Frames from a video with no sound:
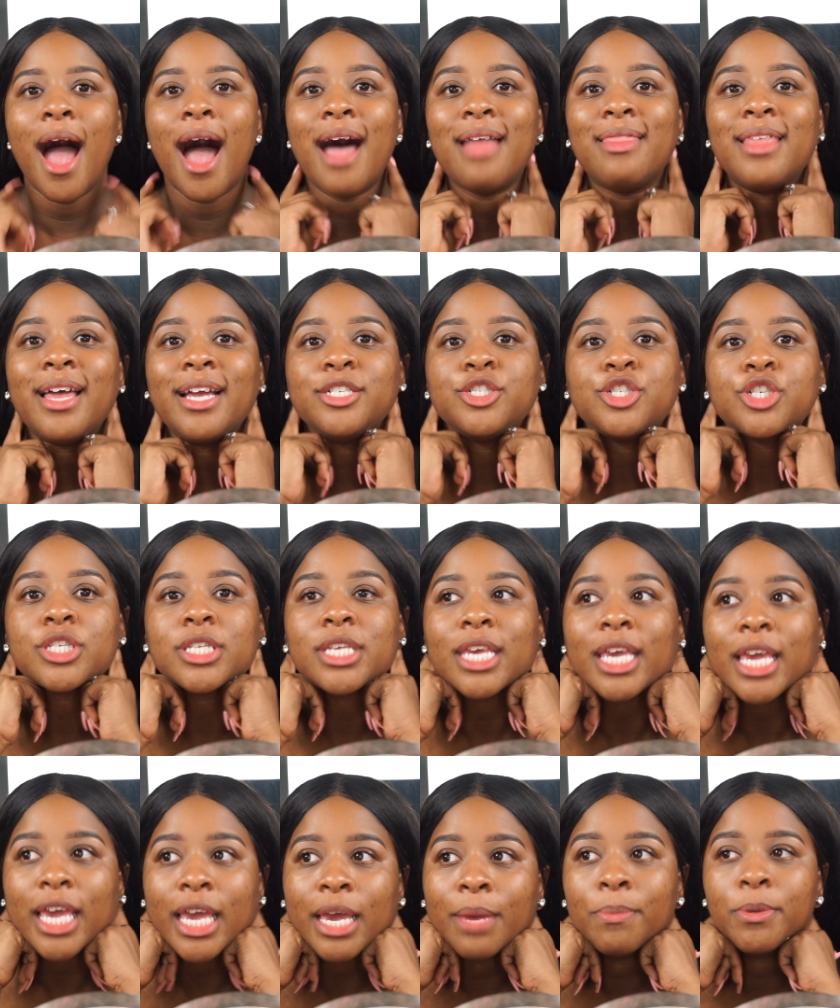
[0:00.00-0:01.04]
and then just
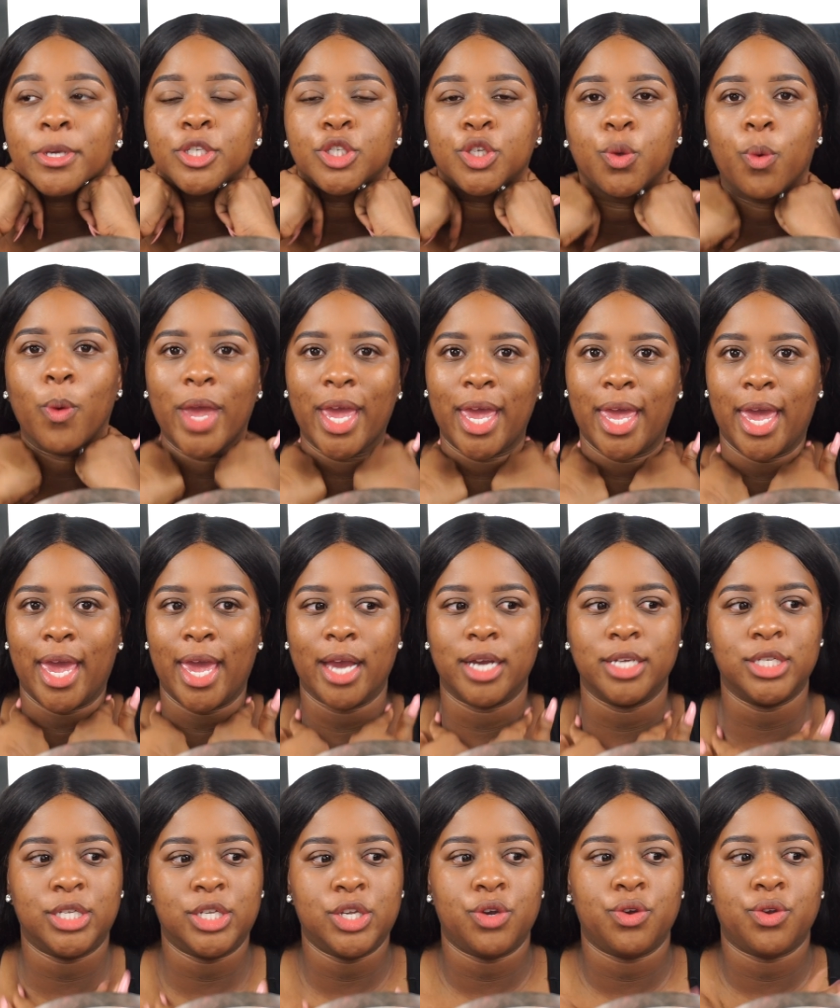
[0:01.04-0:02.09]
keep tweaking
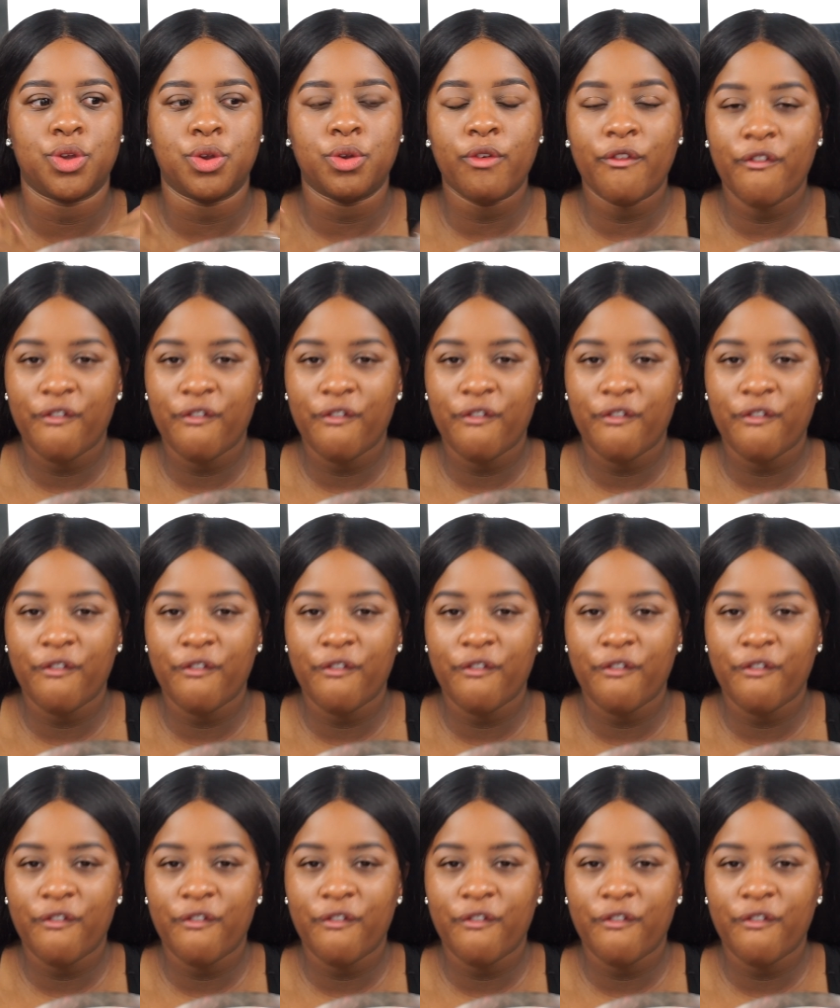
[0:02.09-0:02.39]
until you